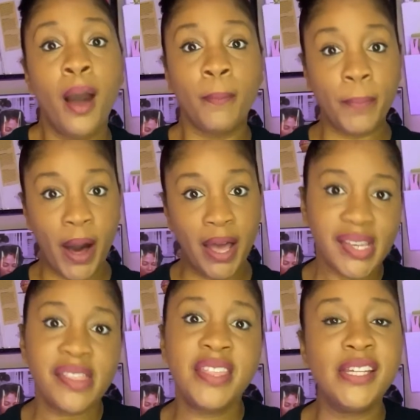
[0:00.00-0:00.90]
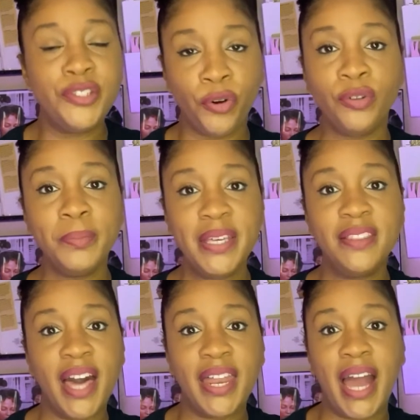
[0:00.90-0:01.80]
But they told me
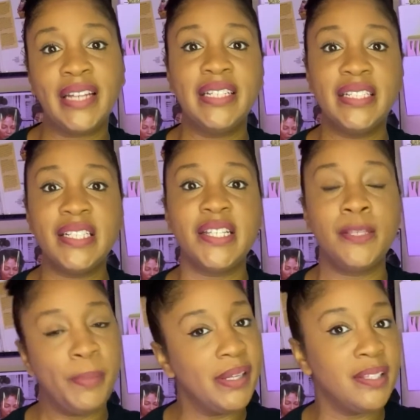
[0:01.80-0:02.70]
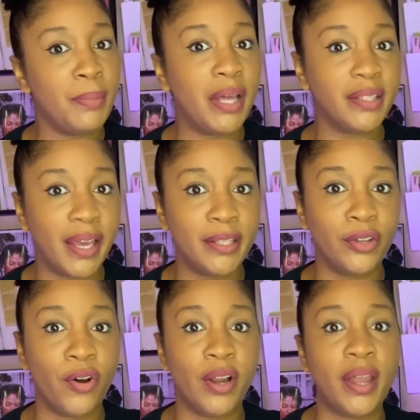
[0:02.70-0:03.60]
that I needed to speak to my
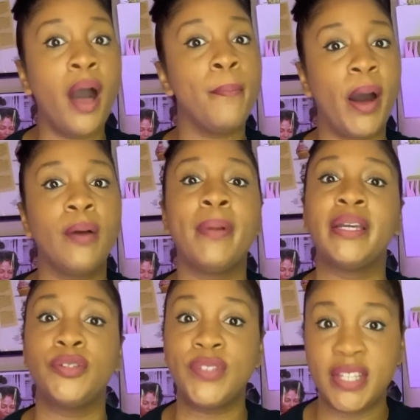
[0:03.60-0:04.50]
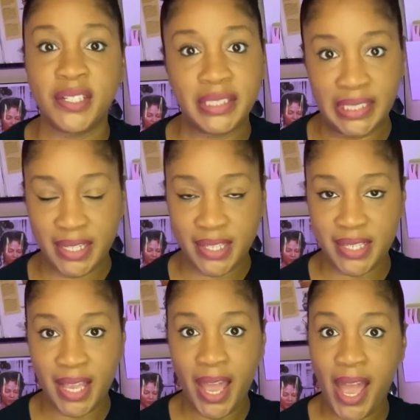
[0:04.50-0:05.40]
landlord about my utilities.
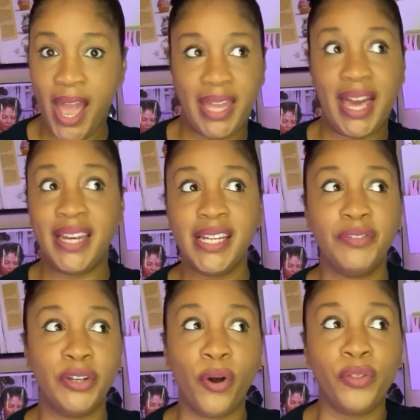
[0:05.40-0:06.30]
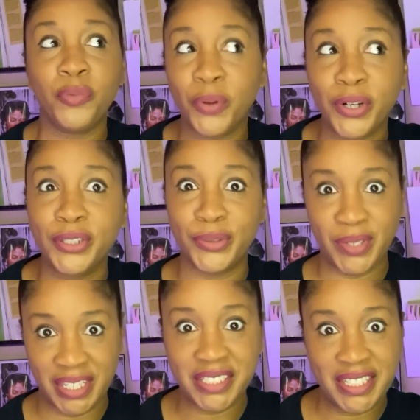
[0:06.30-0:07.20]
And I didn't even know the word
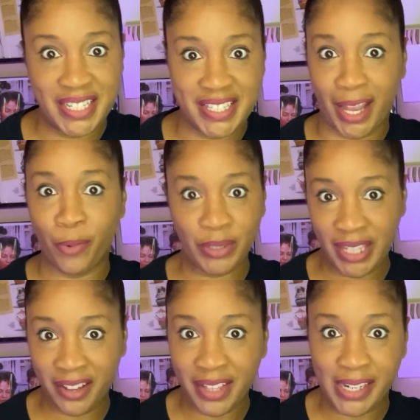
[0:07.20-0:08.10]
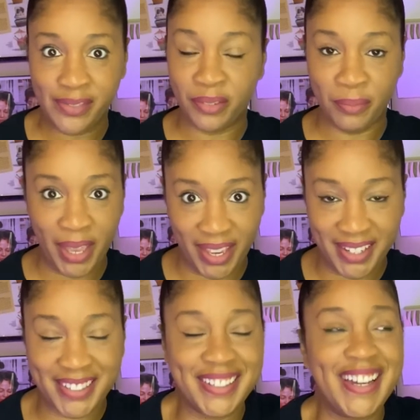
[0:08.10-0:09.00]
utilities, like what the hell that even
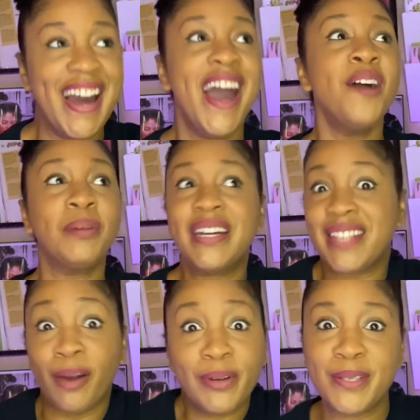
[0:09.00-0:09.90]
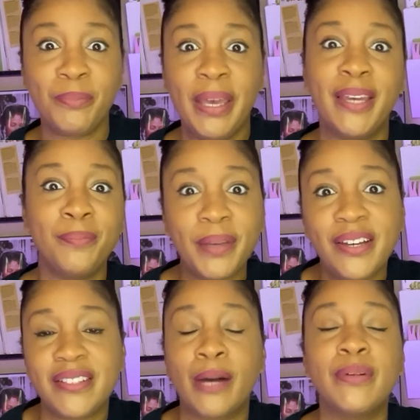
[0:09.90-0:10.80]
meant. Because I wasn't paying
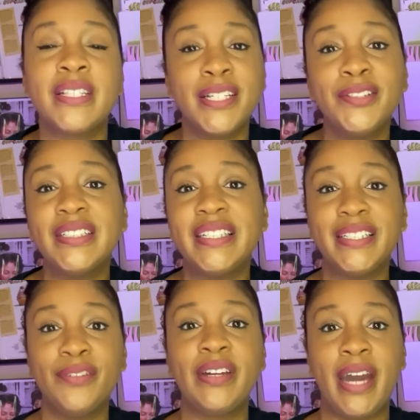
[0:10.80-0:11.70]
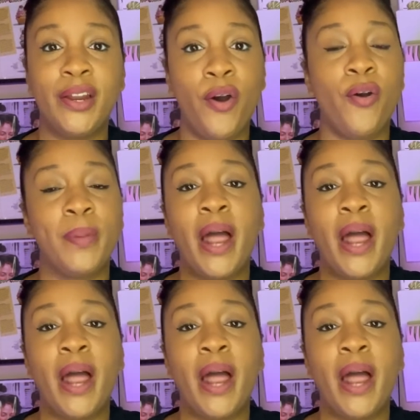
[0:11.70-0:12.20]
bills. I was literally living at home. And I